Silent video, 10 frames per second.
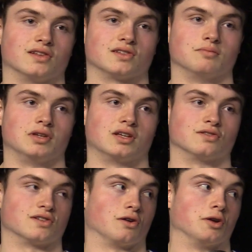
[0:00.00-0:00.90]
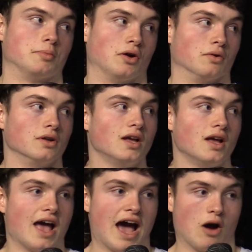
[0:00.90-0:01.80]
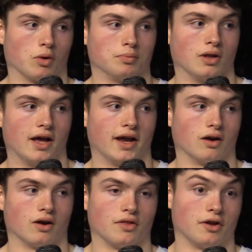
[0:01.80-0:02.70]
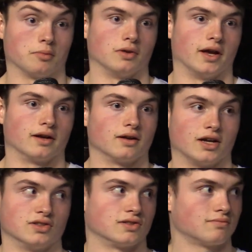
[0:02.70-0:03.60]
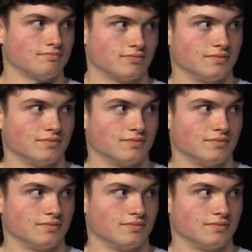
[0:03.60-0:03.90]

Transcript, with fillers: this and be concerned about how we're playing or how they're playing. I just